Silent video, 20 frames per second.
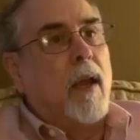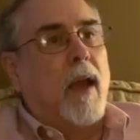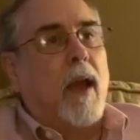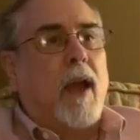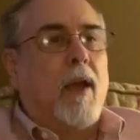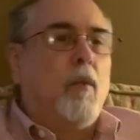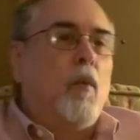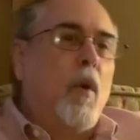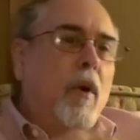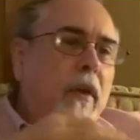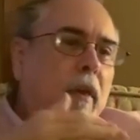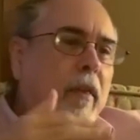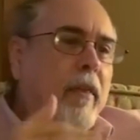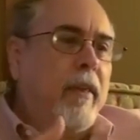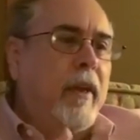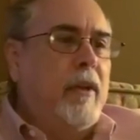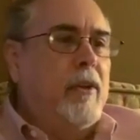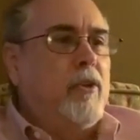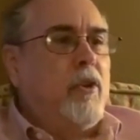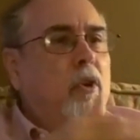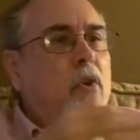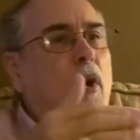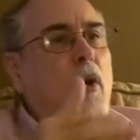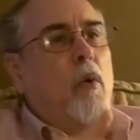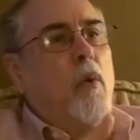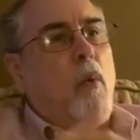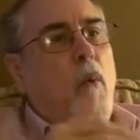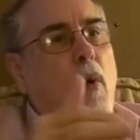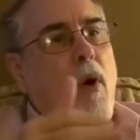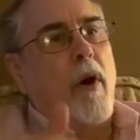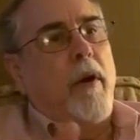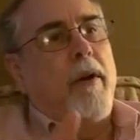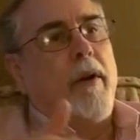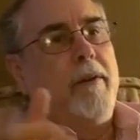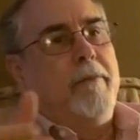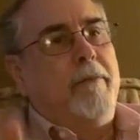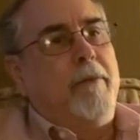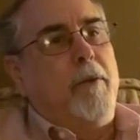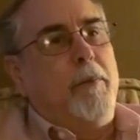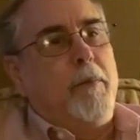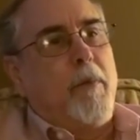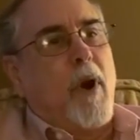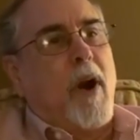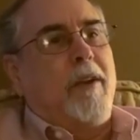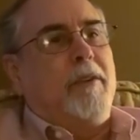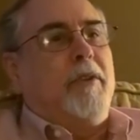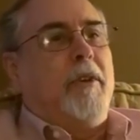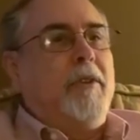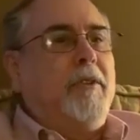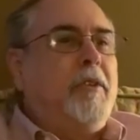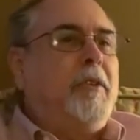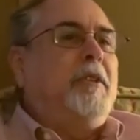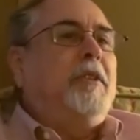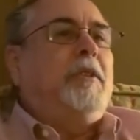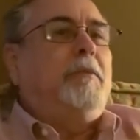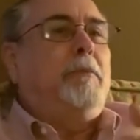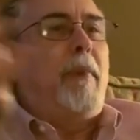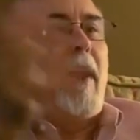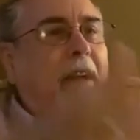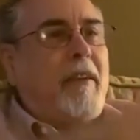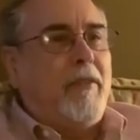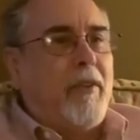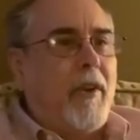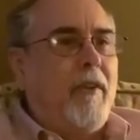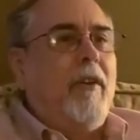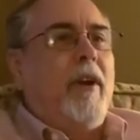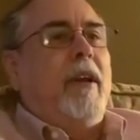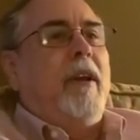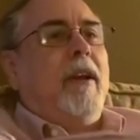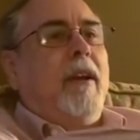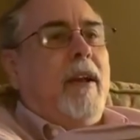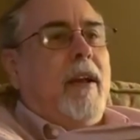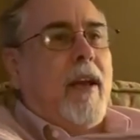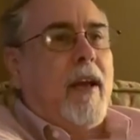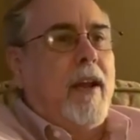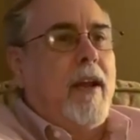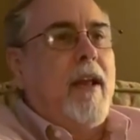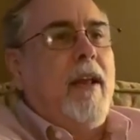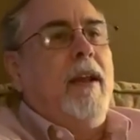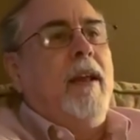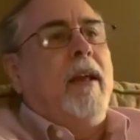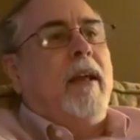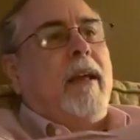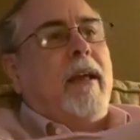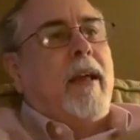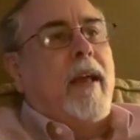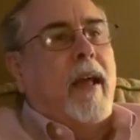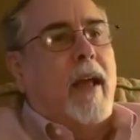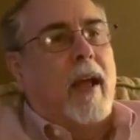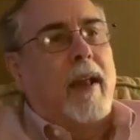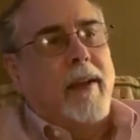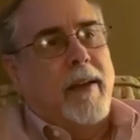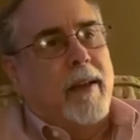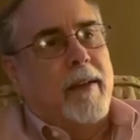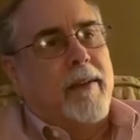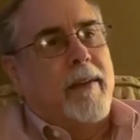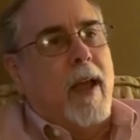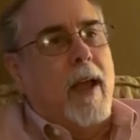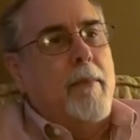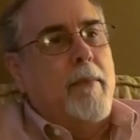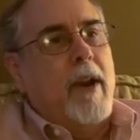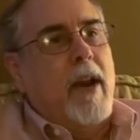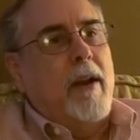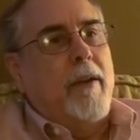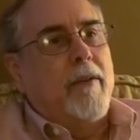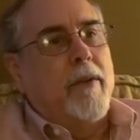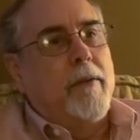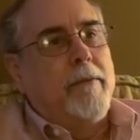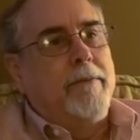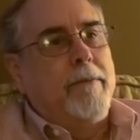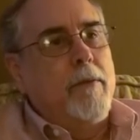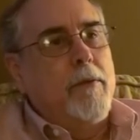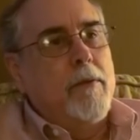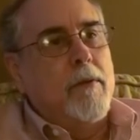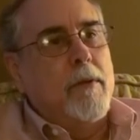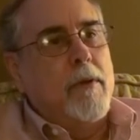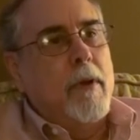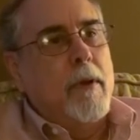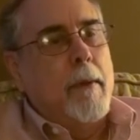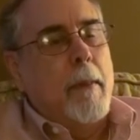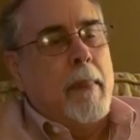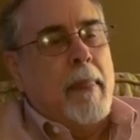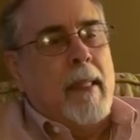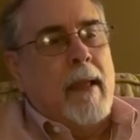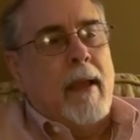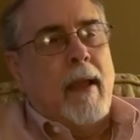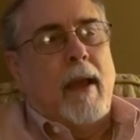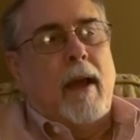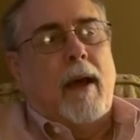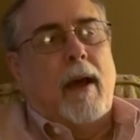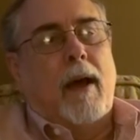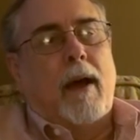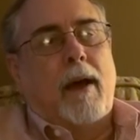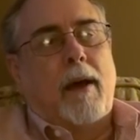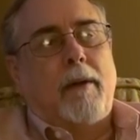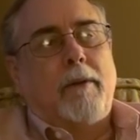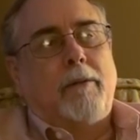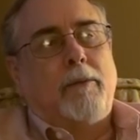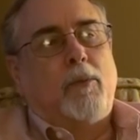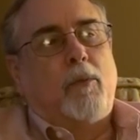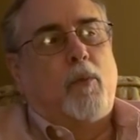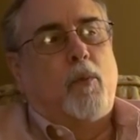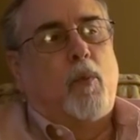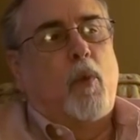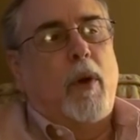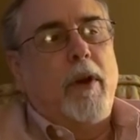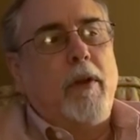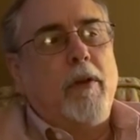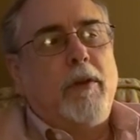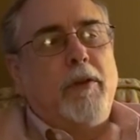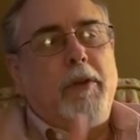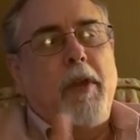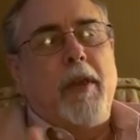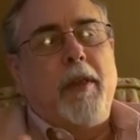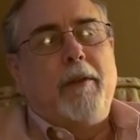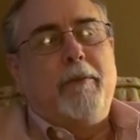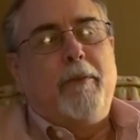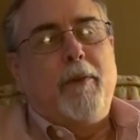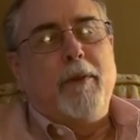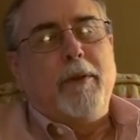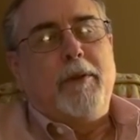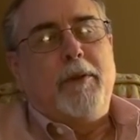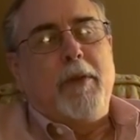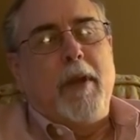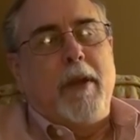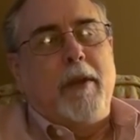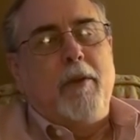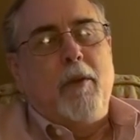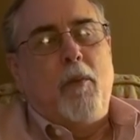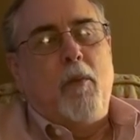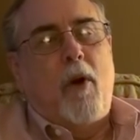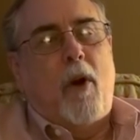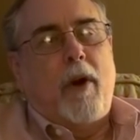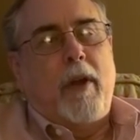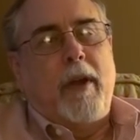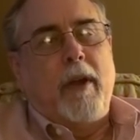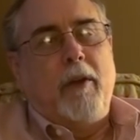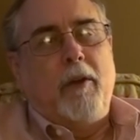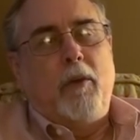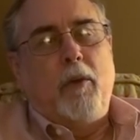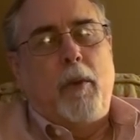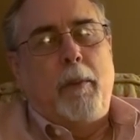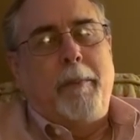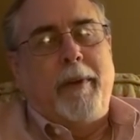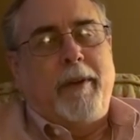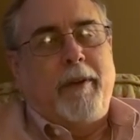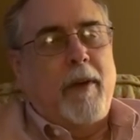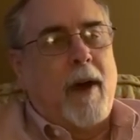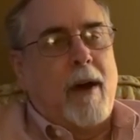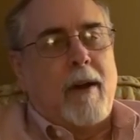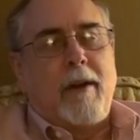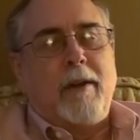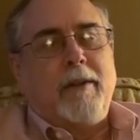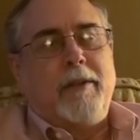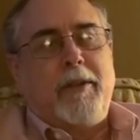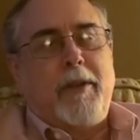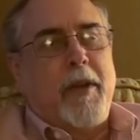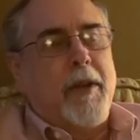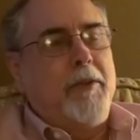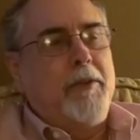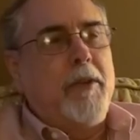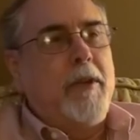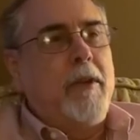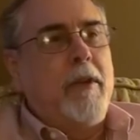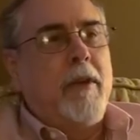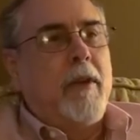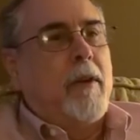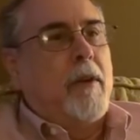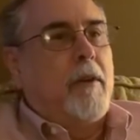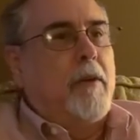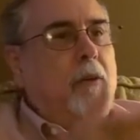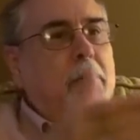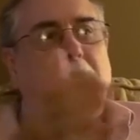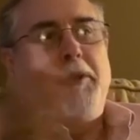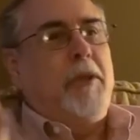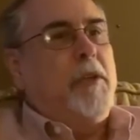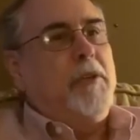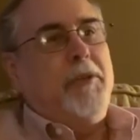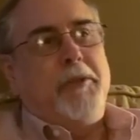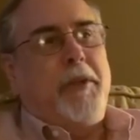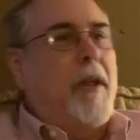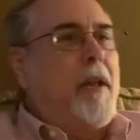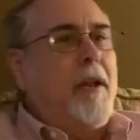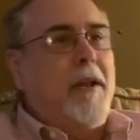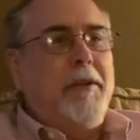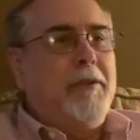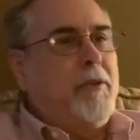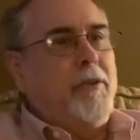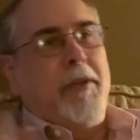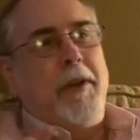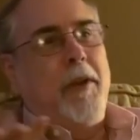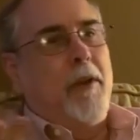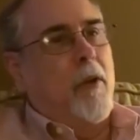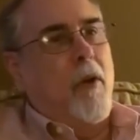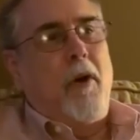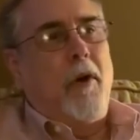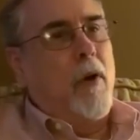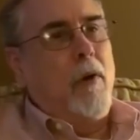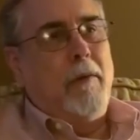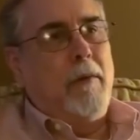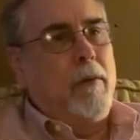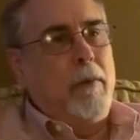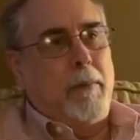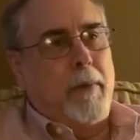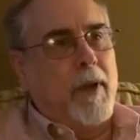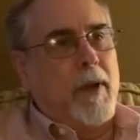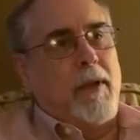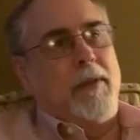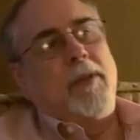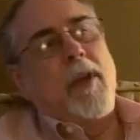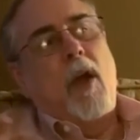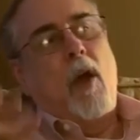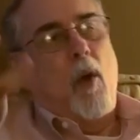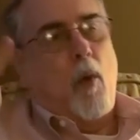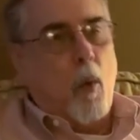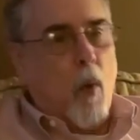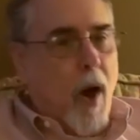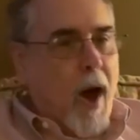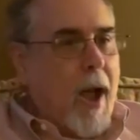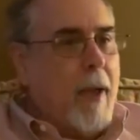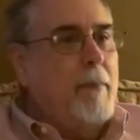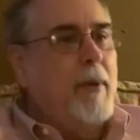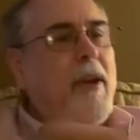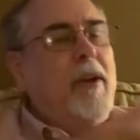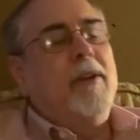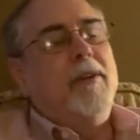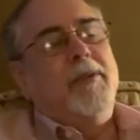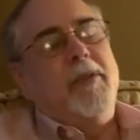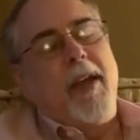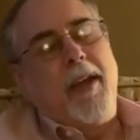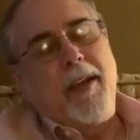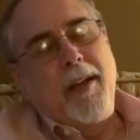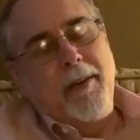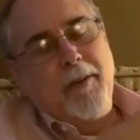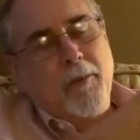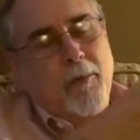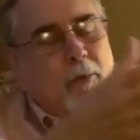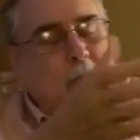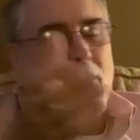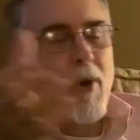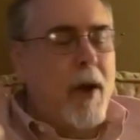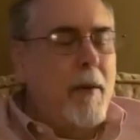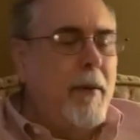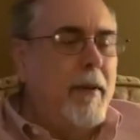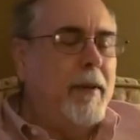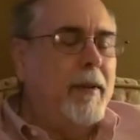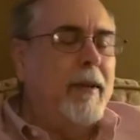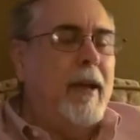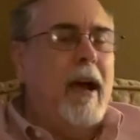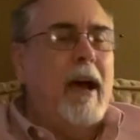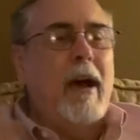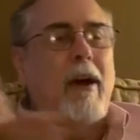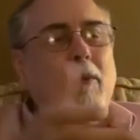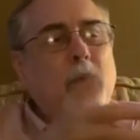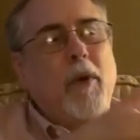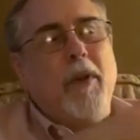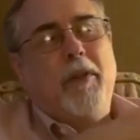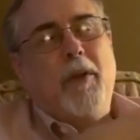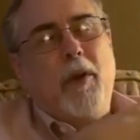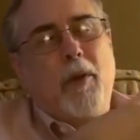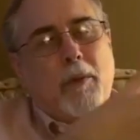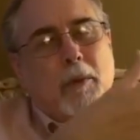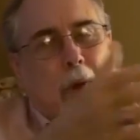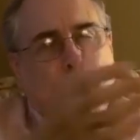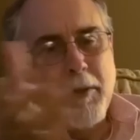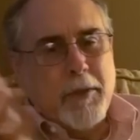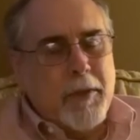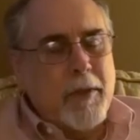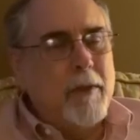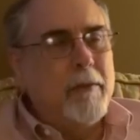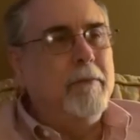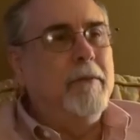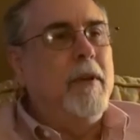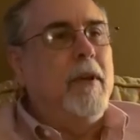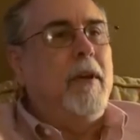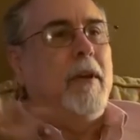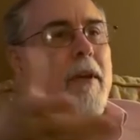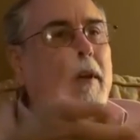And one of the things you don't want in food processing is bacteria to get in and contaminate your food. Uh, what do you see the first thing you walk into a McDonald's kitchen? You see stainless steel all over the place. Why? Because they can rub it down with corrosive